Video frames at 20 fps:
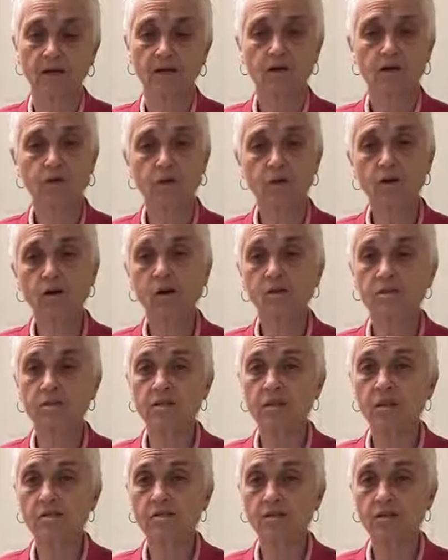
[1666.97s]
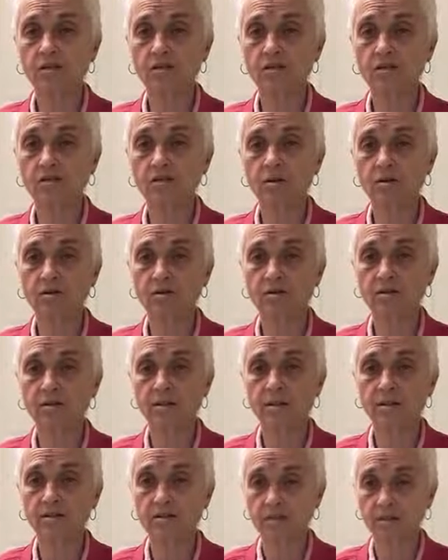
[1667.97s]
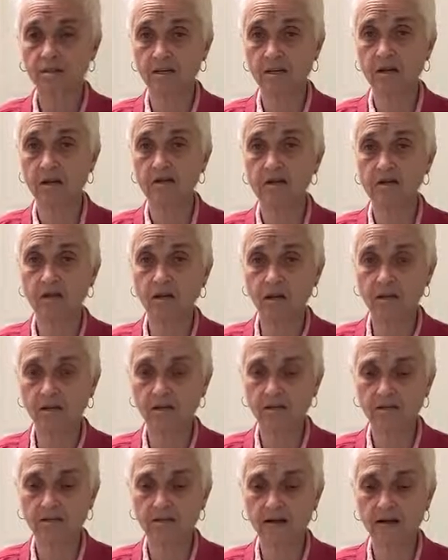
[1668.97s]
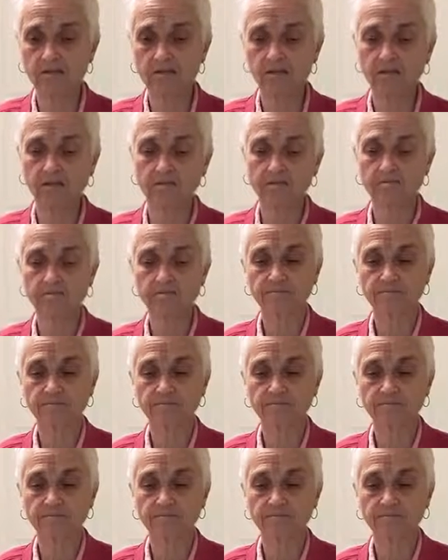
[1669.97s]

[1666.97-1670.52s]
So he knows he has to control his senses. Now he's going to get tested.